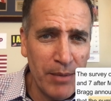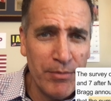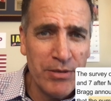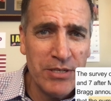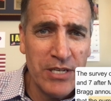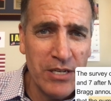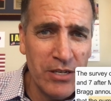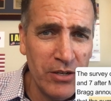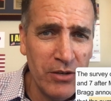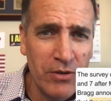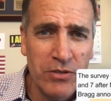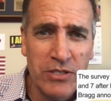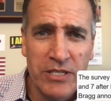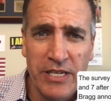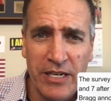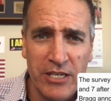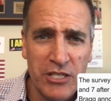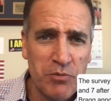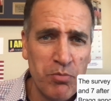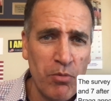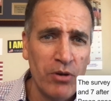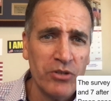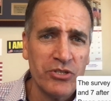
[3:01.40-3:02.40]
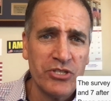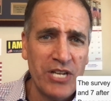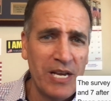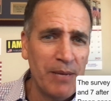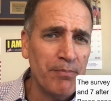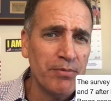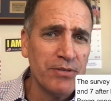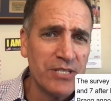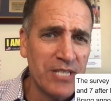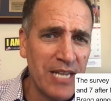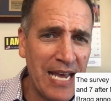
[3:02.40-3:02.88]
ABC News. They had a small
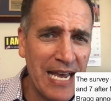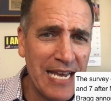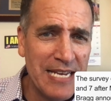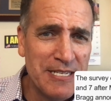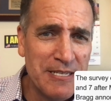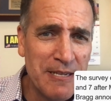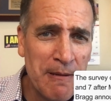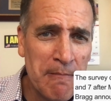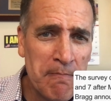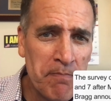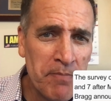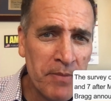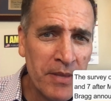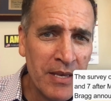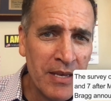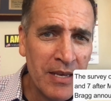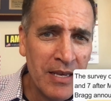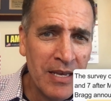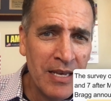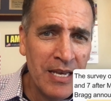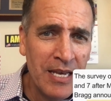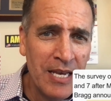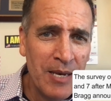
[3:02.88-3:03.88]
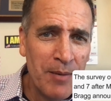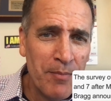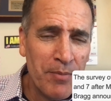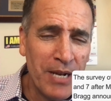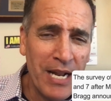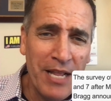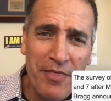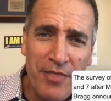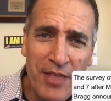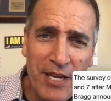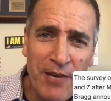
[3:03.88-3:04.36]
sample size,
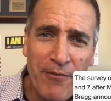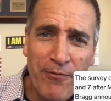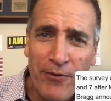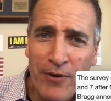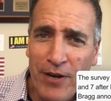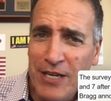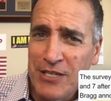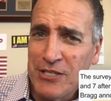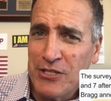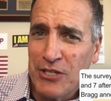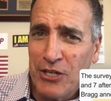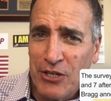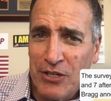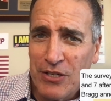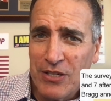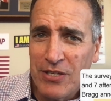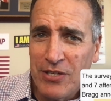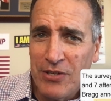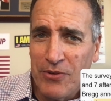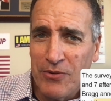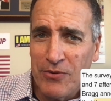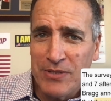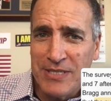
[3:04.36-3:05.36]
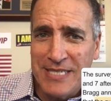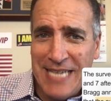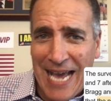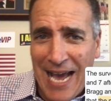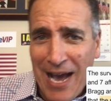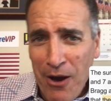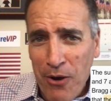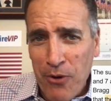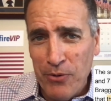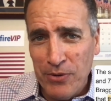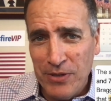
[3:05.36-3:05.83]
but I think for us to to
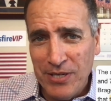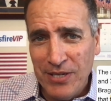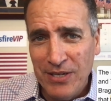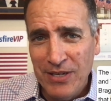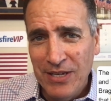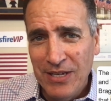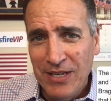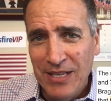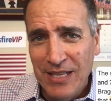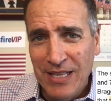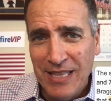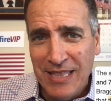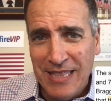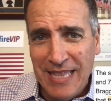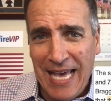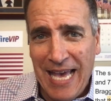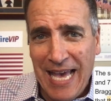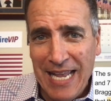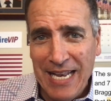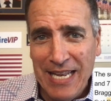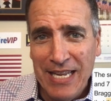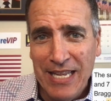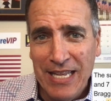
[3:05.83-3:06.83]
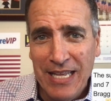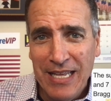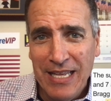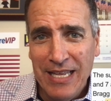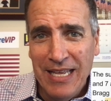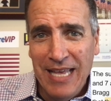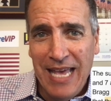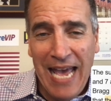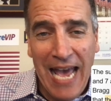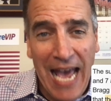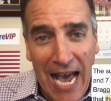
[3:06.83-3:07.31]
doubt that
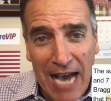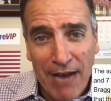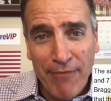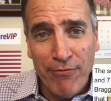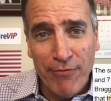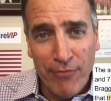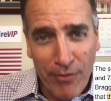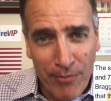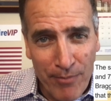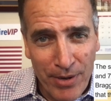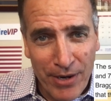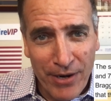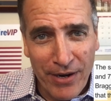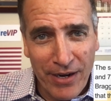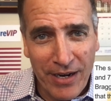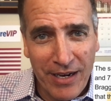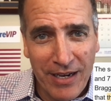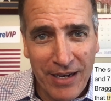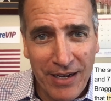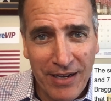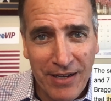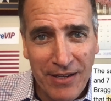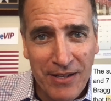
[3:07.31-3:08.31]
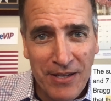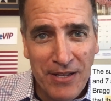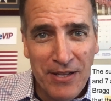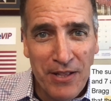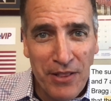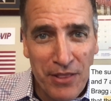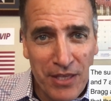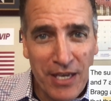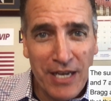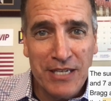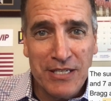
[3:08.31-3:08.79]
half of America
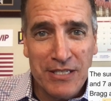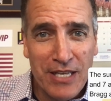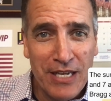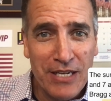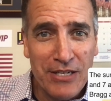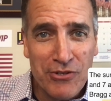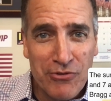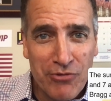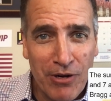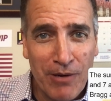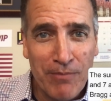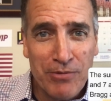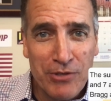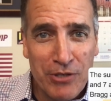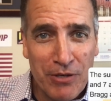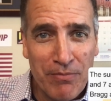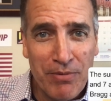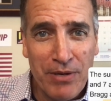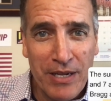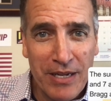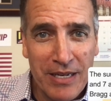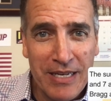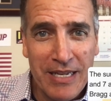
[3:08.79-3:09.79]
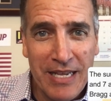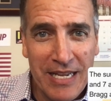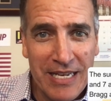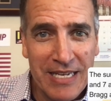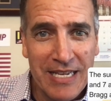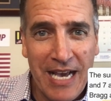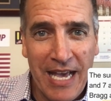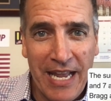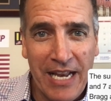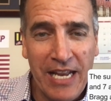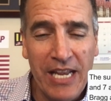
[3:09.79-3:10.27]
thinks that Trump should be in,
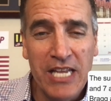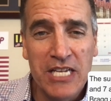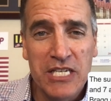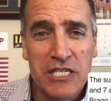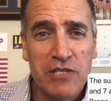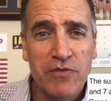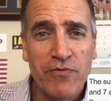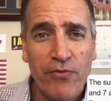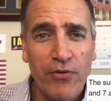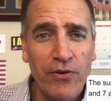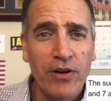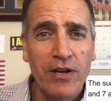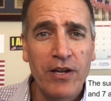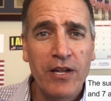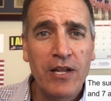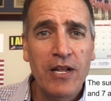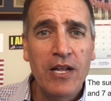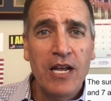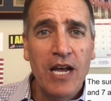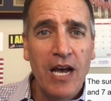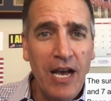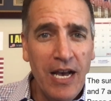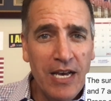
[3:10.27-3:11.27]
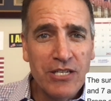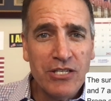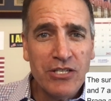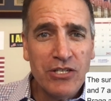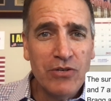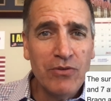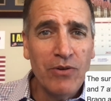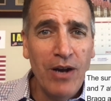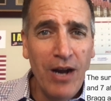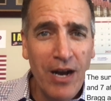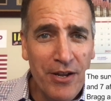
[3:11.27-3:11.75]
indicted is for us
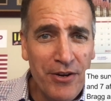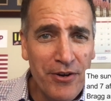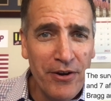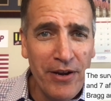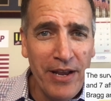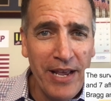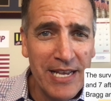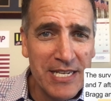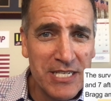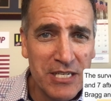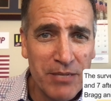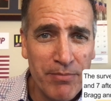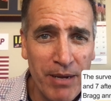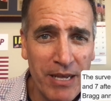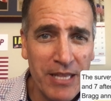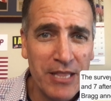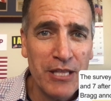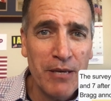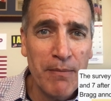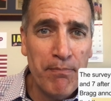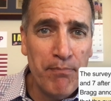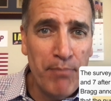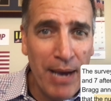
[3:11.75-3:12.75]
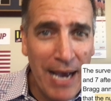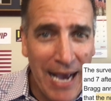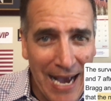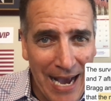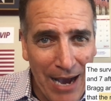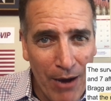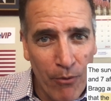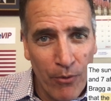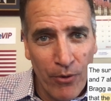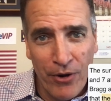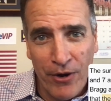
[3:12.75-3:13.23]
to underestimate the
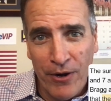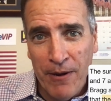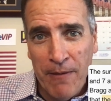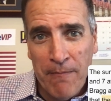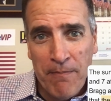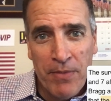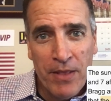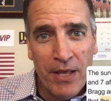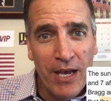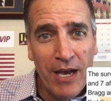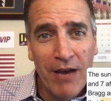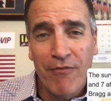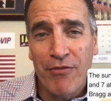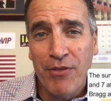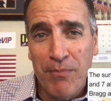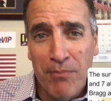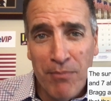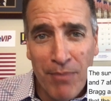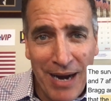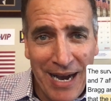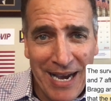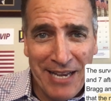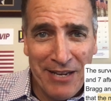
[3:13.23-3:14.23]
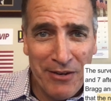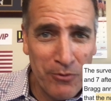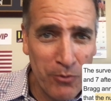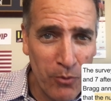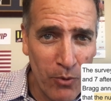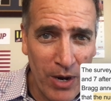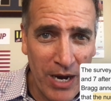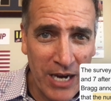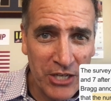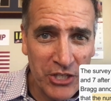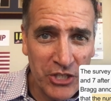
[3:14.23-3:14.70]
power of the mind
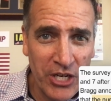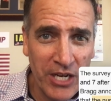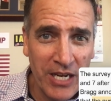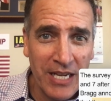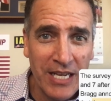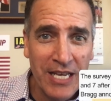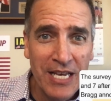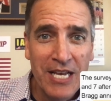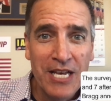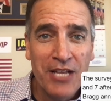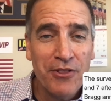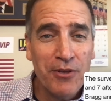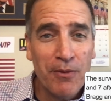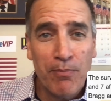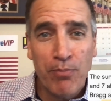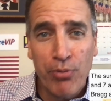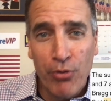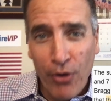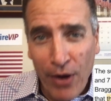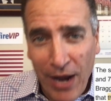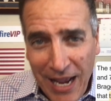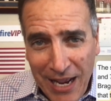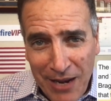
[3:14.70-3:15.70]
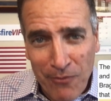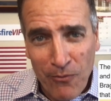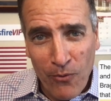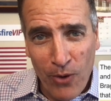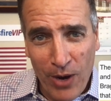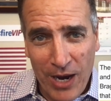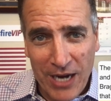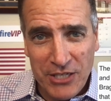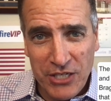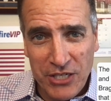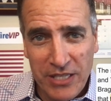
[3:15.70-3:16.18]
washing, the
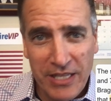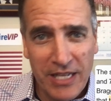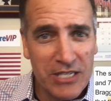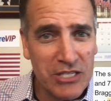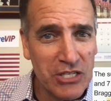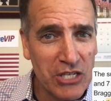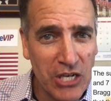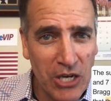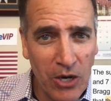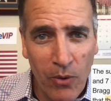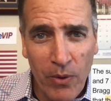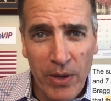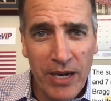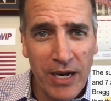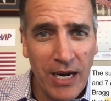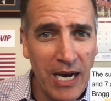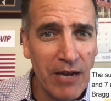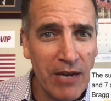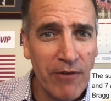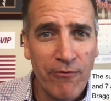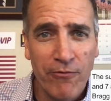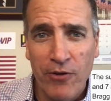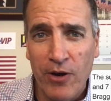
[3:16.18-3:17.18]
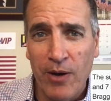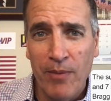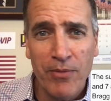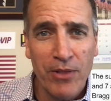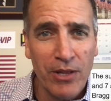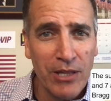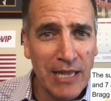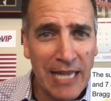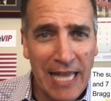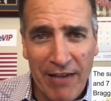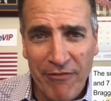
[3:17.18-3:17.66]
brainwashing that's going on from
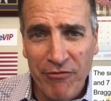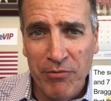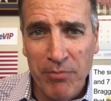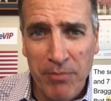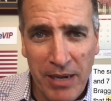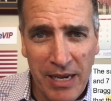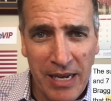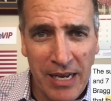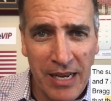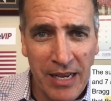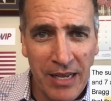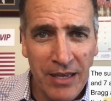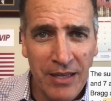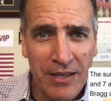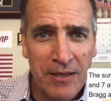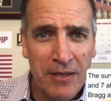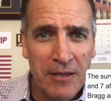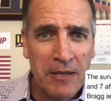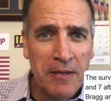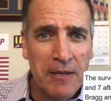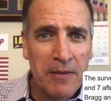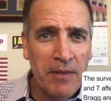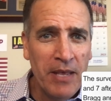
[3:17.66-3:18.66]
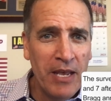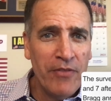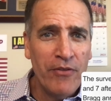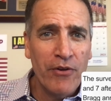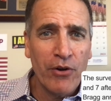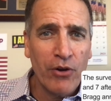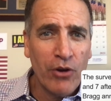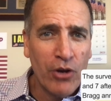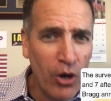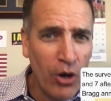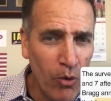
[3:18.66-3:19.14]
the left media and
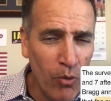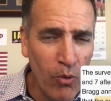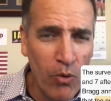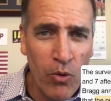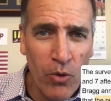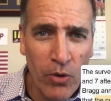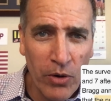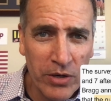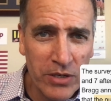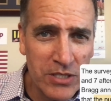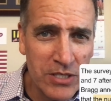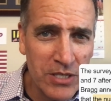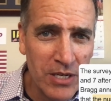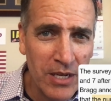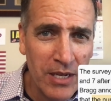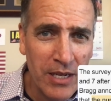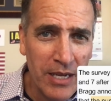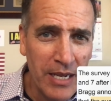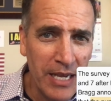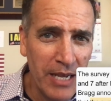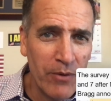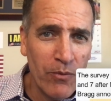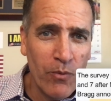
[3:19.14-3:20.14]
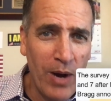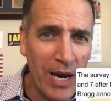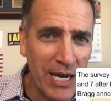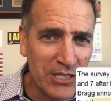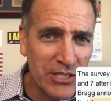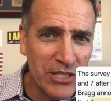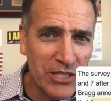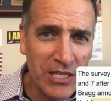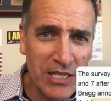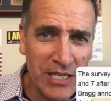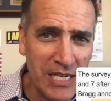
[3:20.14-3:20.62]
their cohorts in
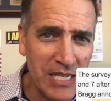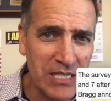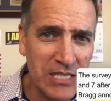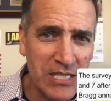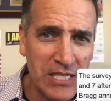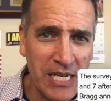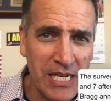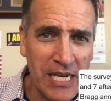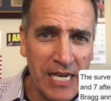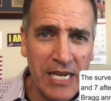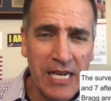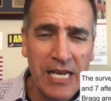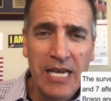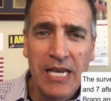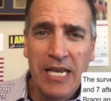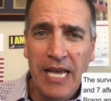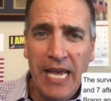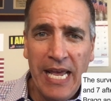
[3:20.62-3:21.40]
Washington D.C.